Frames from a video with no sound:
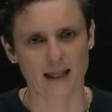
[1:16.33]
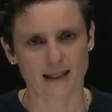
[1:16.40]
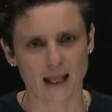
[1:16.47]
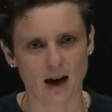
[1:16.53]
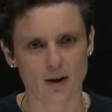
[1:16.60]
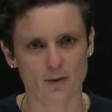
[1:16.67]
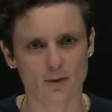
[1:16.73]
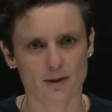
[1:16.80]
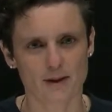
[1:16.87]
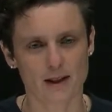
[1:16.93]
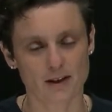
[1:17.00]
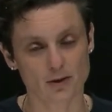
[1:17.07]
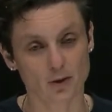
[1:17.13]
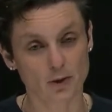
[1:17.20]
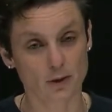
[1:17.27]
Now,
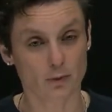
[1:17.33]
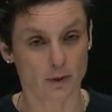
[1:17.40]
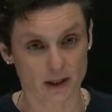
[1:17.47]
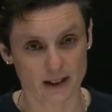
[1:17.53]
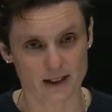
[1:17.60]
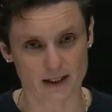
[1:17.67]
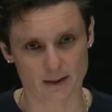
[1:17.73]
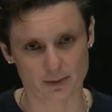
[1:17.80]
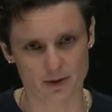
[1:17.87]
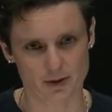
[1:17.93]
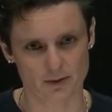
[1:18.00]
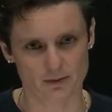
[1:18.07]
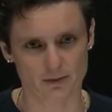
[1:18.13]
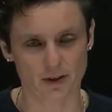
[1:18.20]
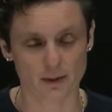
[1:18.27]
there's only one exception.